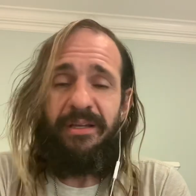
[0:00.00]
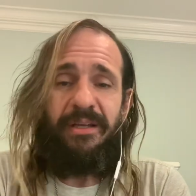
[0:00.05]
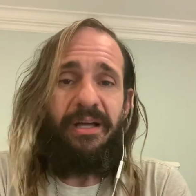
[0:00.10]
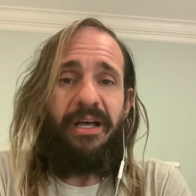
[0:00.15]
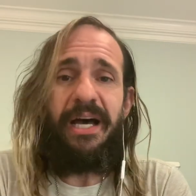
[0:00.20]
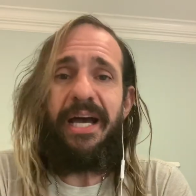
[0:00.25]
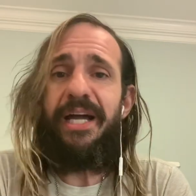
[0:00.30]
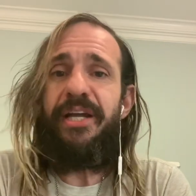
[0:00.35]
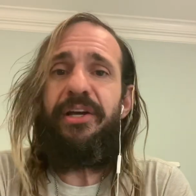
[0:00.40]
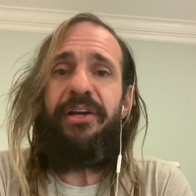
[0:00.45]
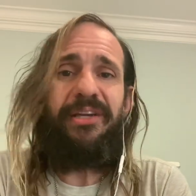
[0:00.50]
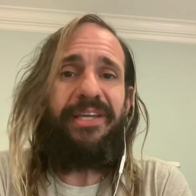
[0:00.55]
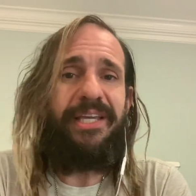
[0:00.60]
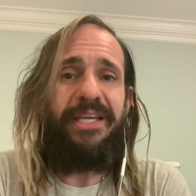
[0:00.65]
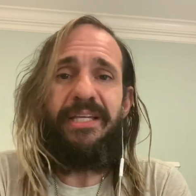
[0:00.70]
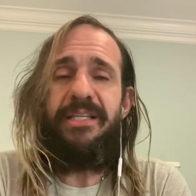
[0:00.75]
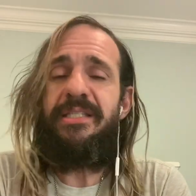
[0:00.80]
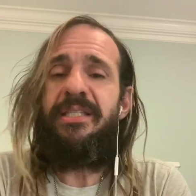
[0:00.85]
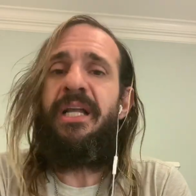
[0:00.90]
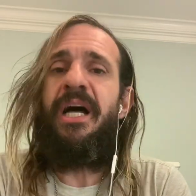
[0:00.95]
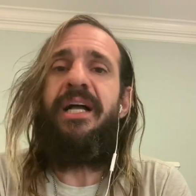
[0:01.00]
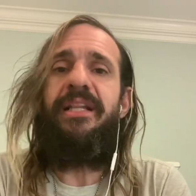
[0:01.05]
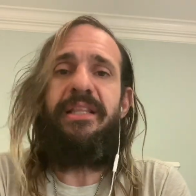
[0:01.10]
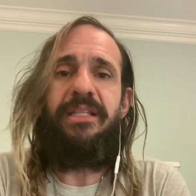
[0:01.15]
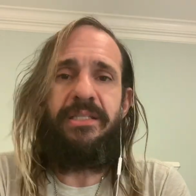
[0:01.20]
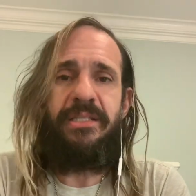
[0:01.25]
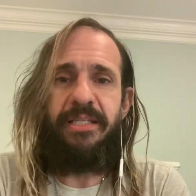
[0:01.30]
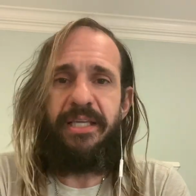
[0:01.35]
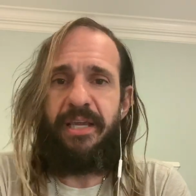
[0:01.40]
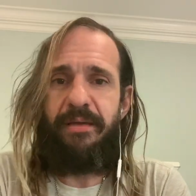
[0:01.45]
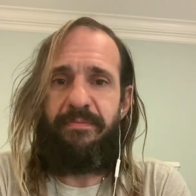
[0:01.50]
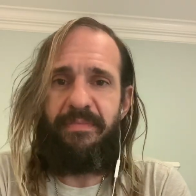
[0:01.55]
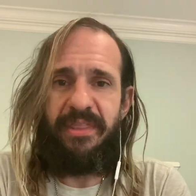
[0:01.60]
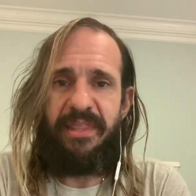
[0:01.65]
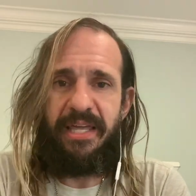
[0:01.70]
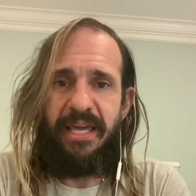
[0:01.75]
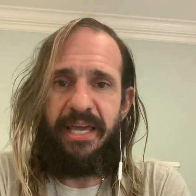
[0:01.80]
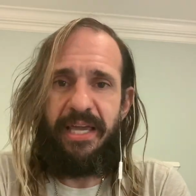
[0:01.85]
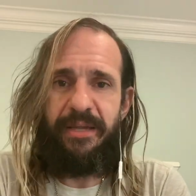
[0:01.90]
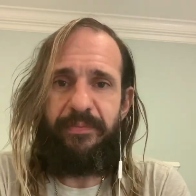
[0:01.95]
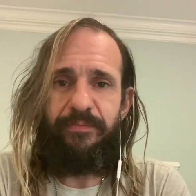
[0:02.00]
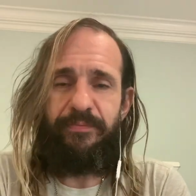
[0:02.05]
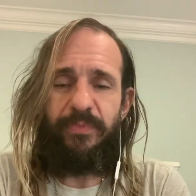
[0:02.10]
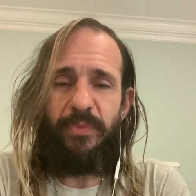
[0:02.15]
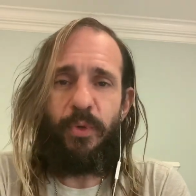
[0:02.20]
Hierarchy is not the same thing.